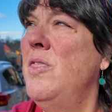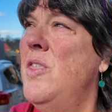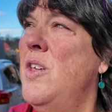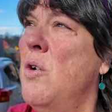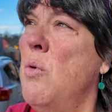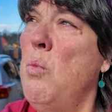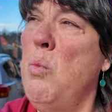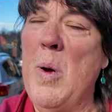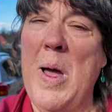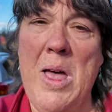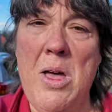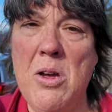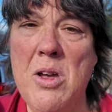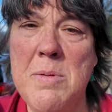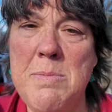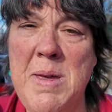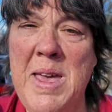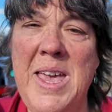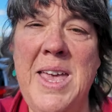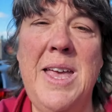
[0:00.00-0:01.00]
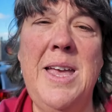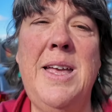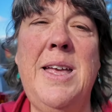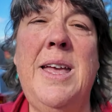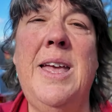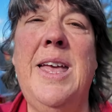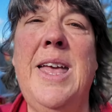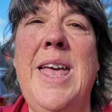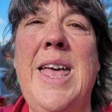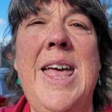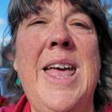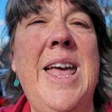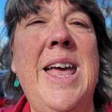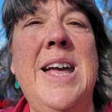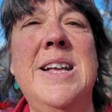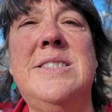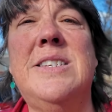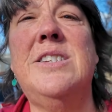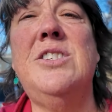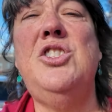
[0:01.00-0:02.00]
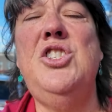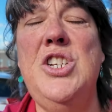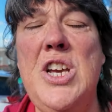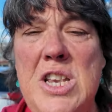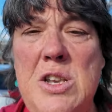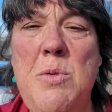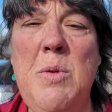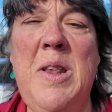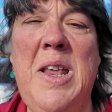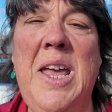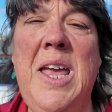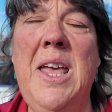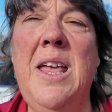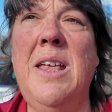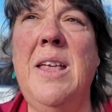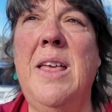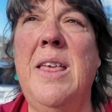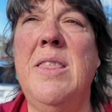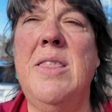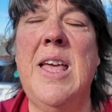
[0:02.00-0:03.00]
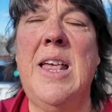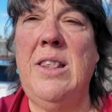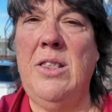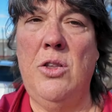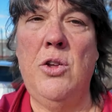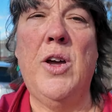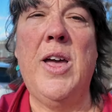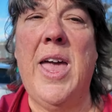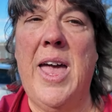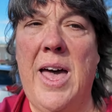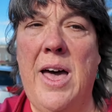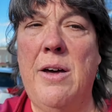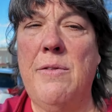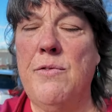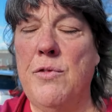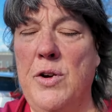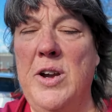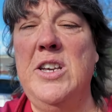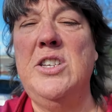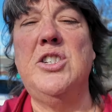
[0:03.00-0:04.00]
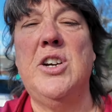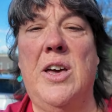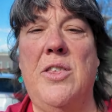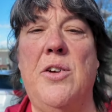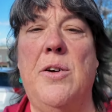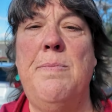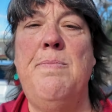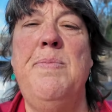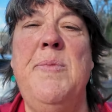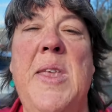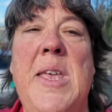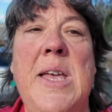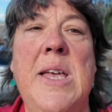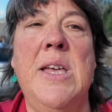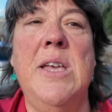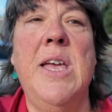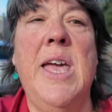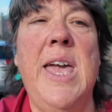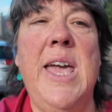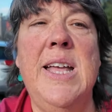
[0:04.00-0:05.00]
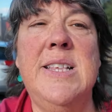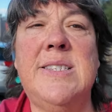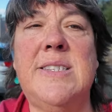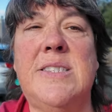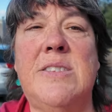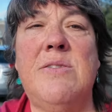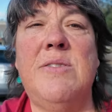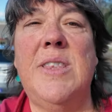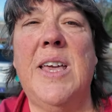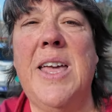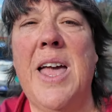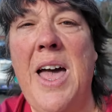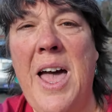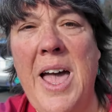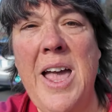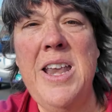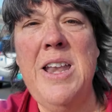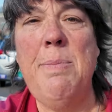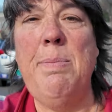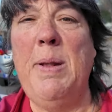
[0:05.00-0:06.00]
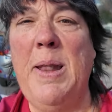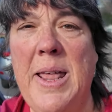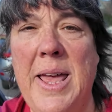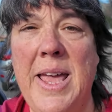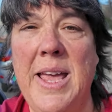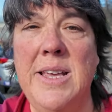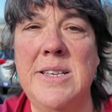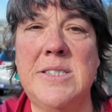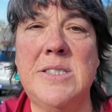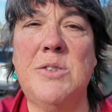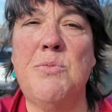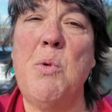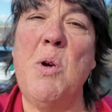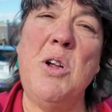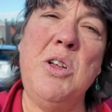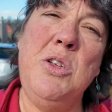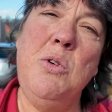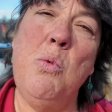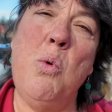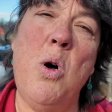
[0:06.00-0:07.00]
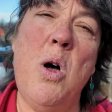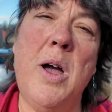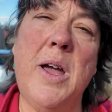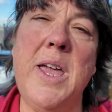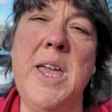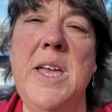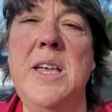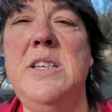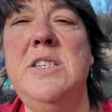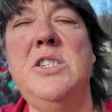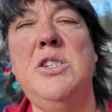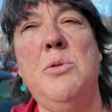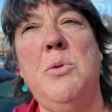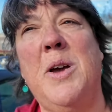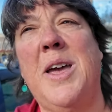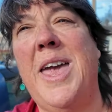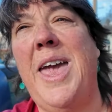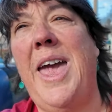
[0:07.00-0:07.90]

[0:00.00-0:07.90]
they're welcoming. It's genuinely, they look out for each other. It's the kind of place where you walk into a